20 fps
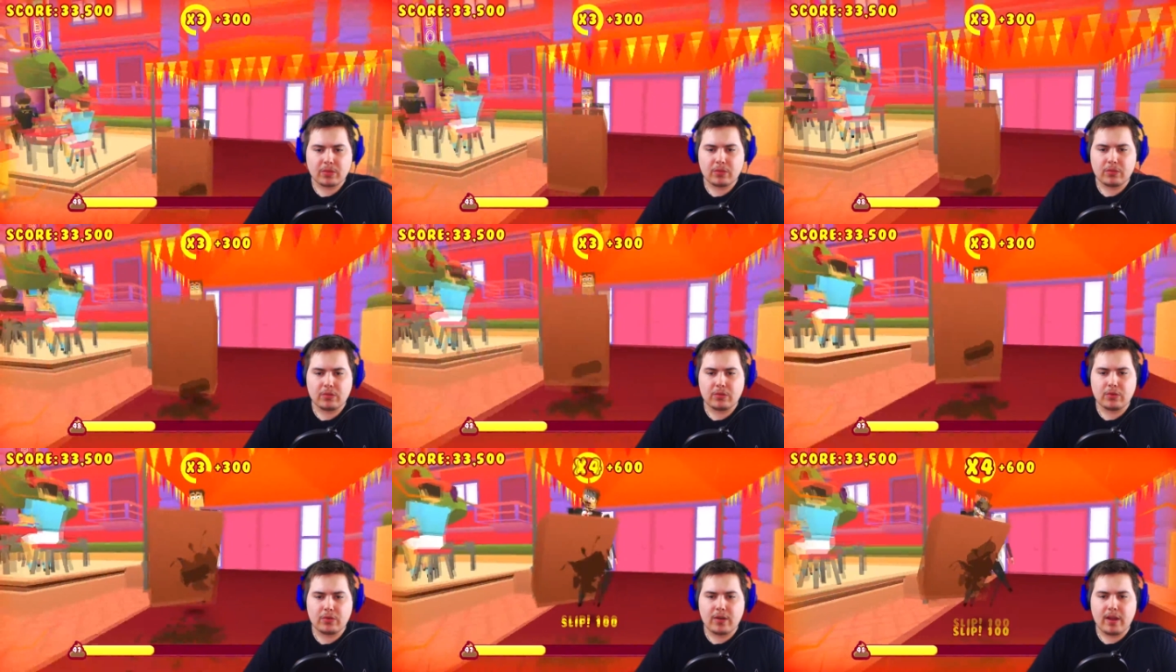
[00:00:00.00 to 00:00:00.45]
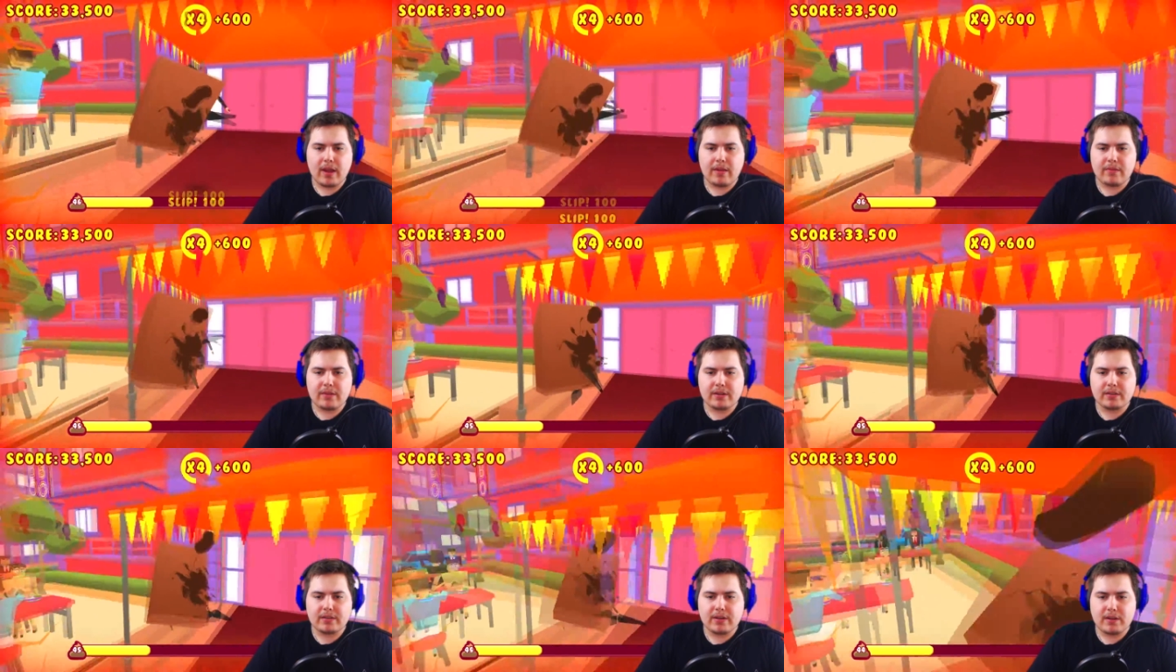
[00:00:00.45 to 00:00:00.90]
Do you
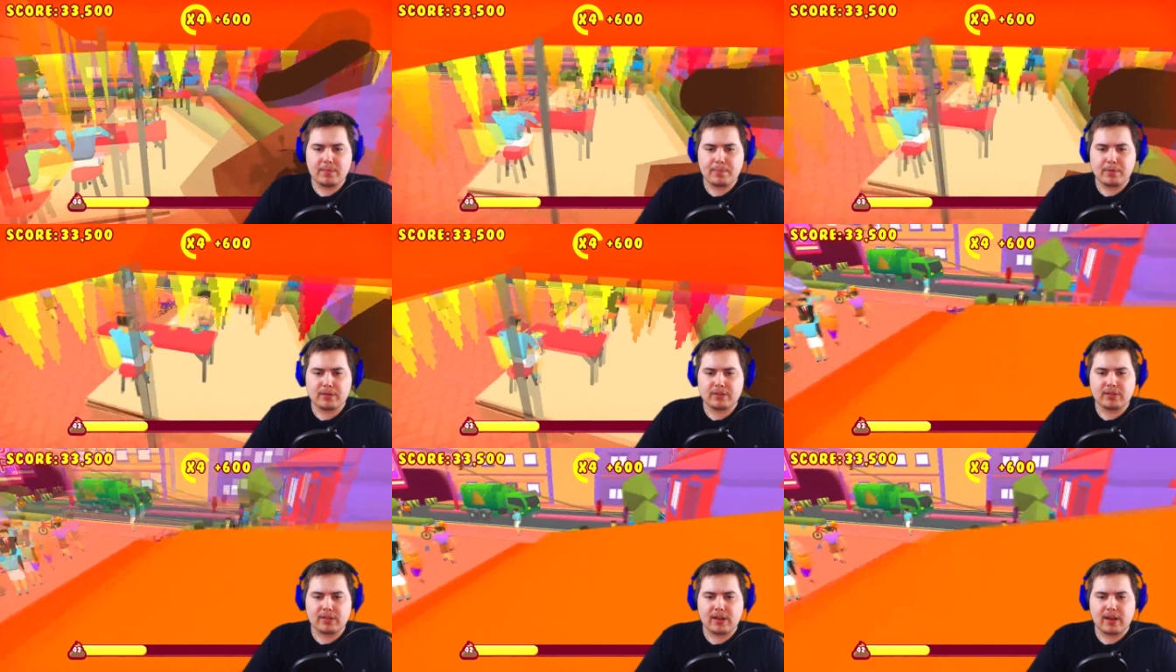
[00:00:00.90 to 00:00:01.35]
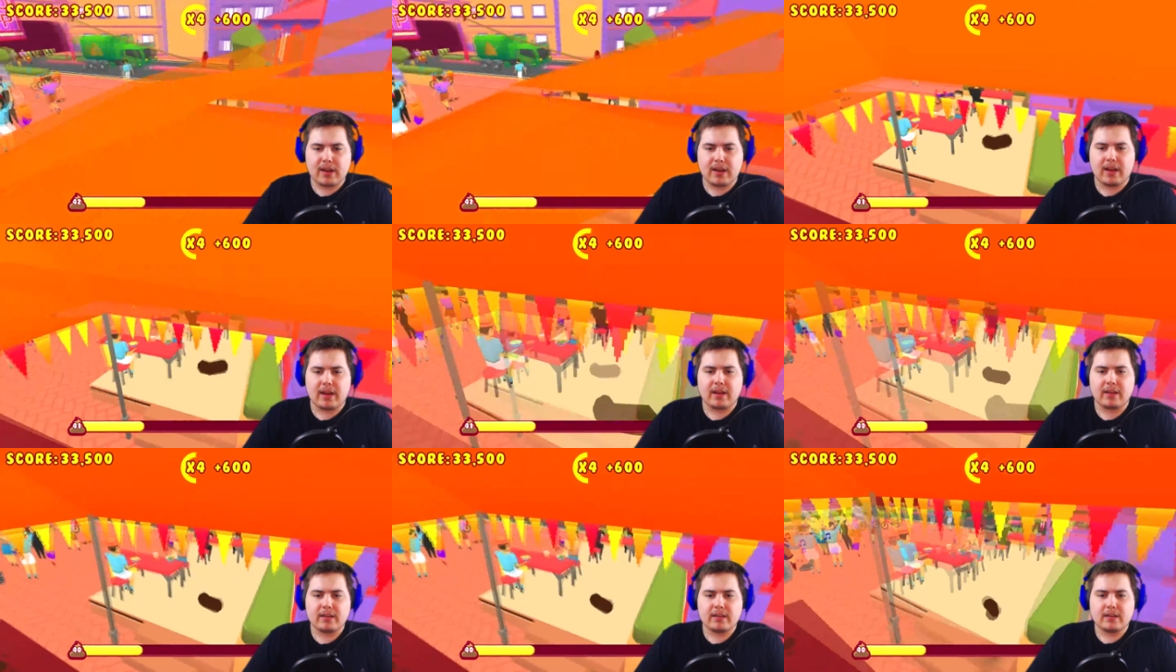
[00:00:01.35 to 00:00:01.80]
have any T P,
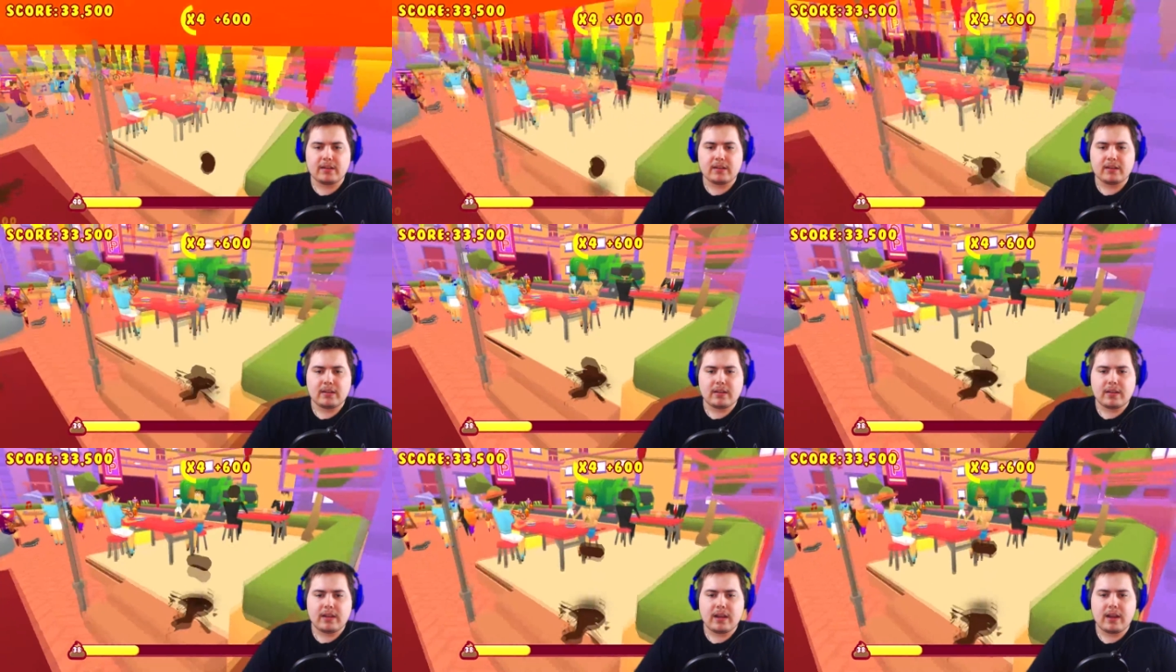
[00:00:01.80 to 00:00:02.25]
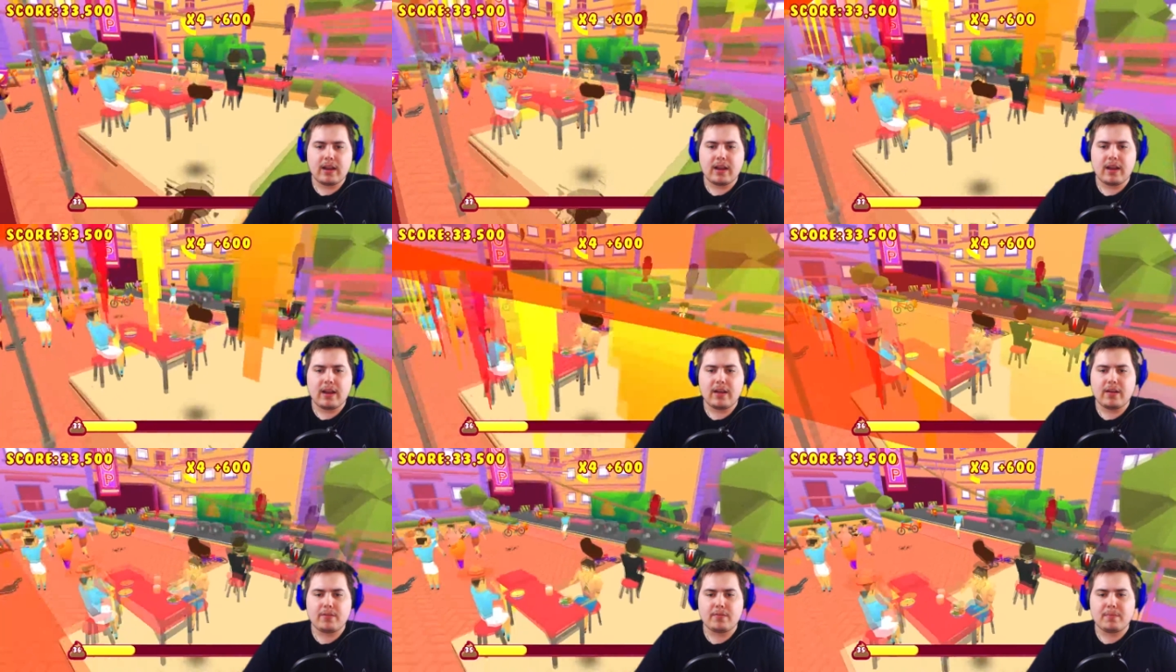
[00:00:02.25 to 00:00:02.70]
sir?
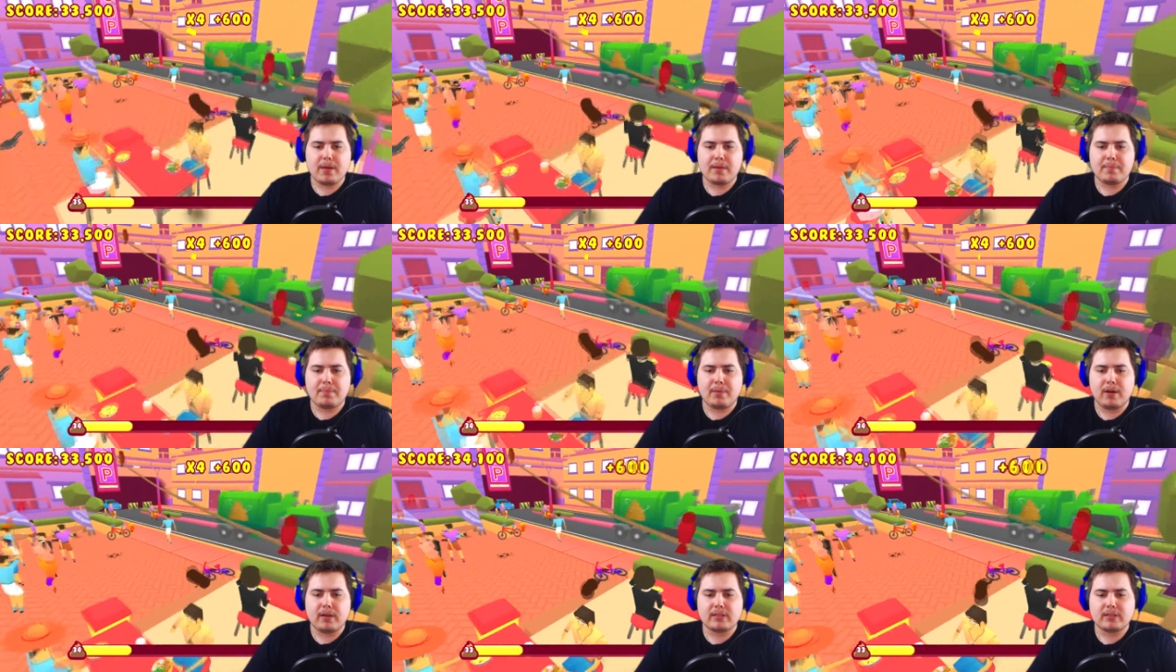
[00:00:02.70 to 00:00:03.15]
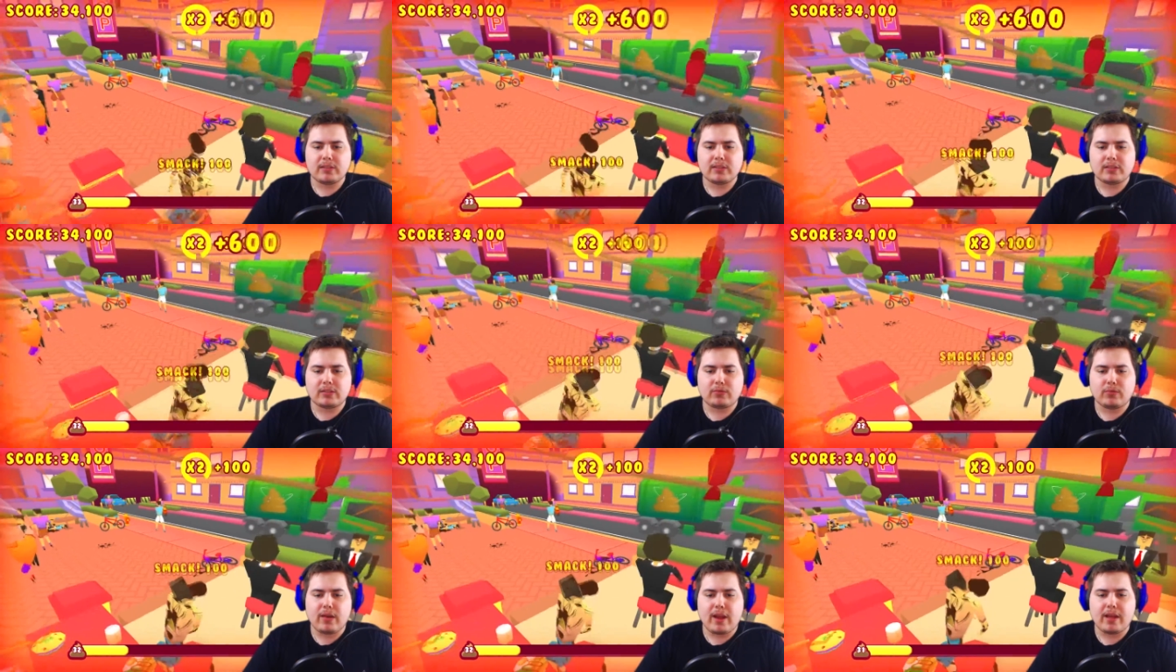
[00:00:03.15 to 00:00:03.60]
Hello, my bot
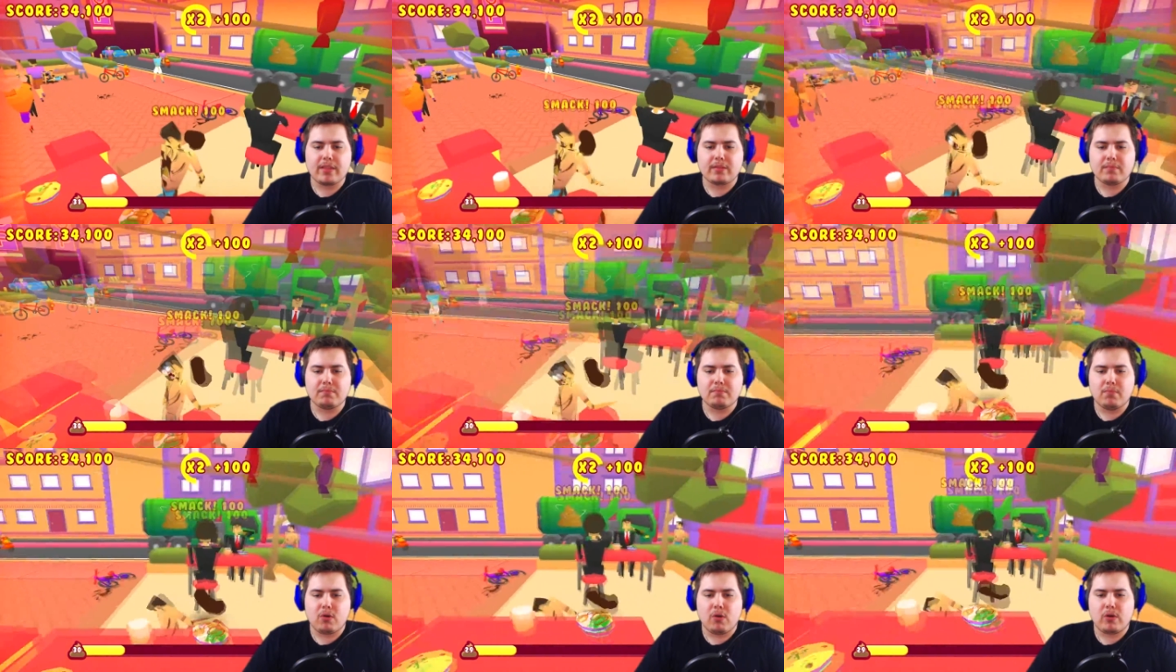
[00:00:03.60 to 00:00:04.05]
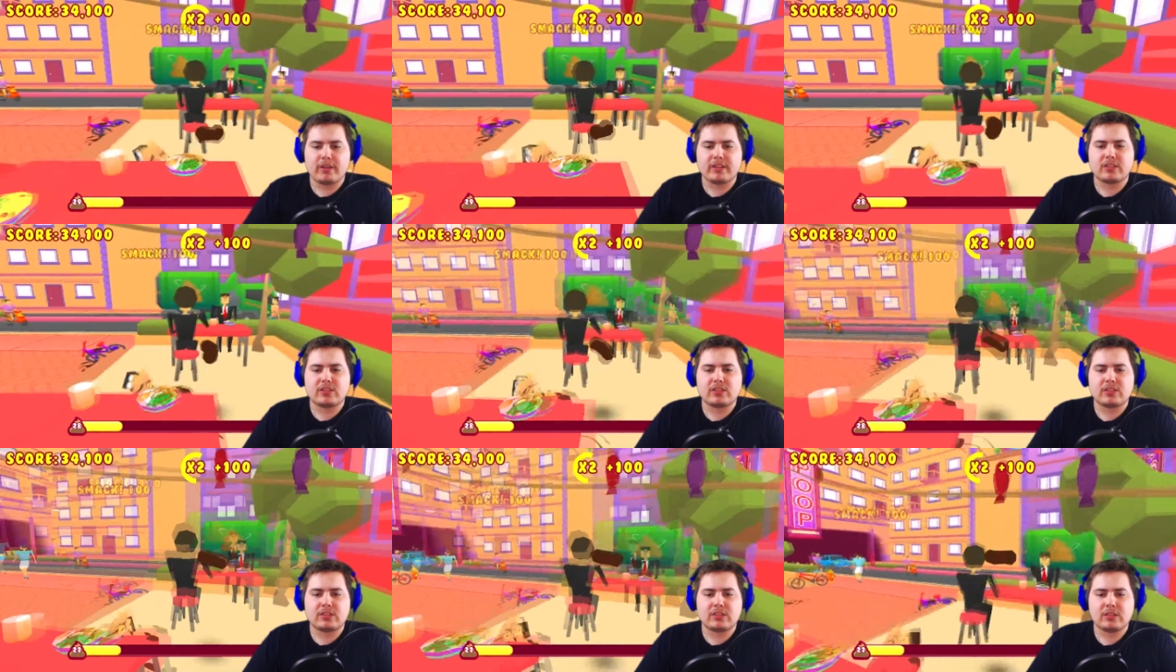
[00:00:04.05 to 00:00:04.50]
is rather
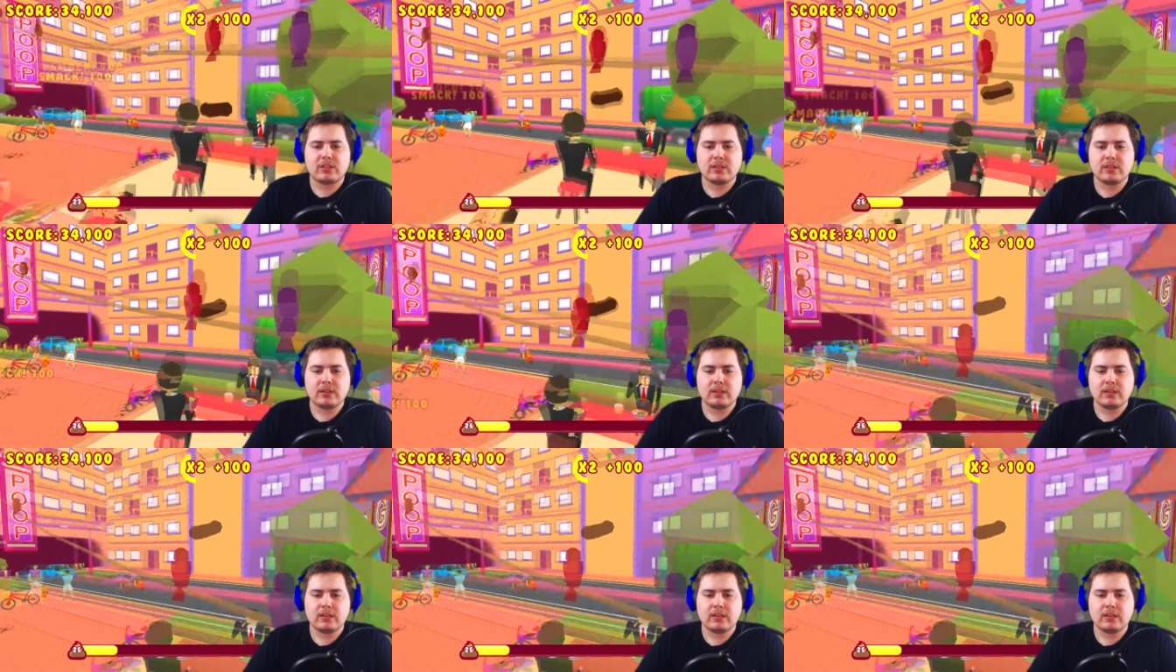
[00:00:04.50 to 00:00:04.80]
moist